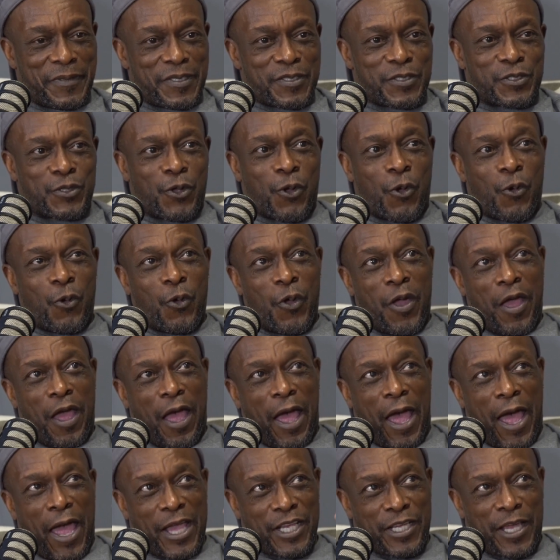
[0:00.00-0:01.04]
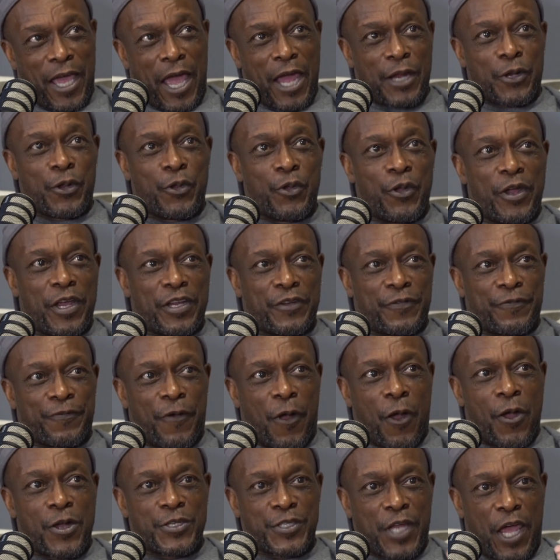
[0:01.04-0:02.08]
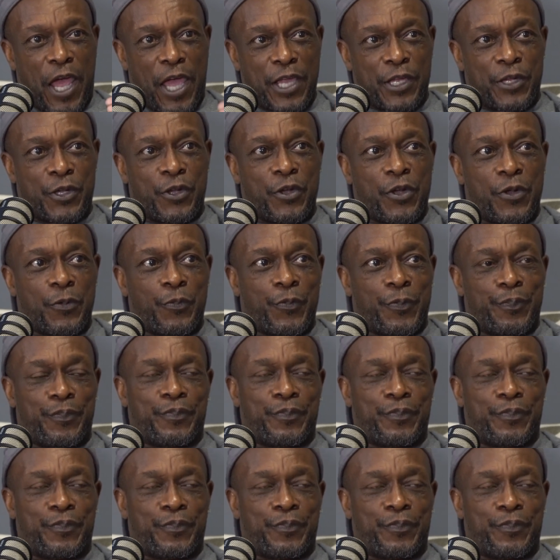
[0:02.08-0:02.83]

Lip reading: So I got her as far as I could